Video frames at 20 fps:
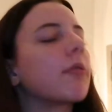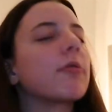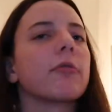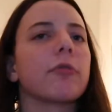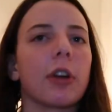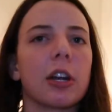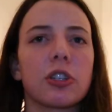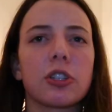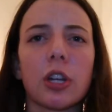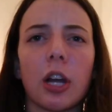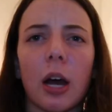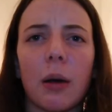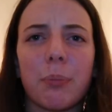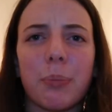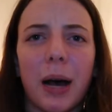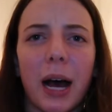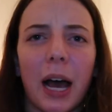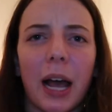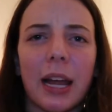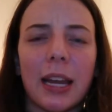fresh cut
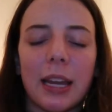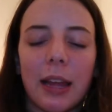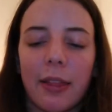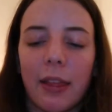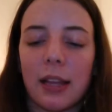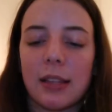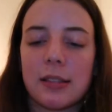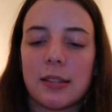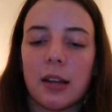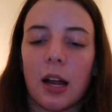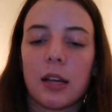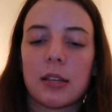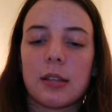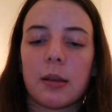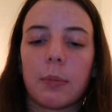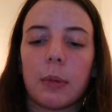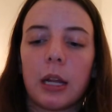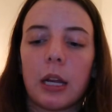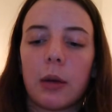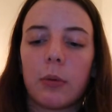pine and that's not
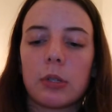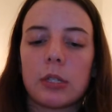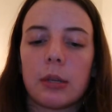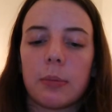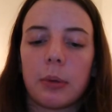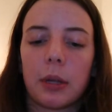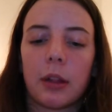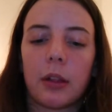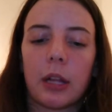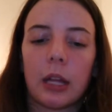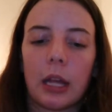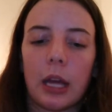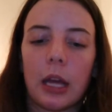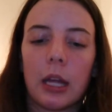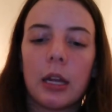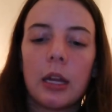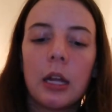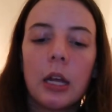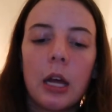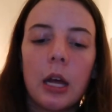something I would typically
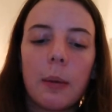get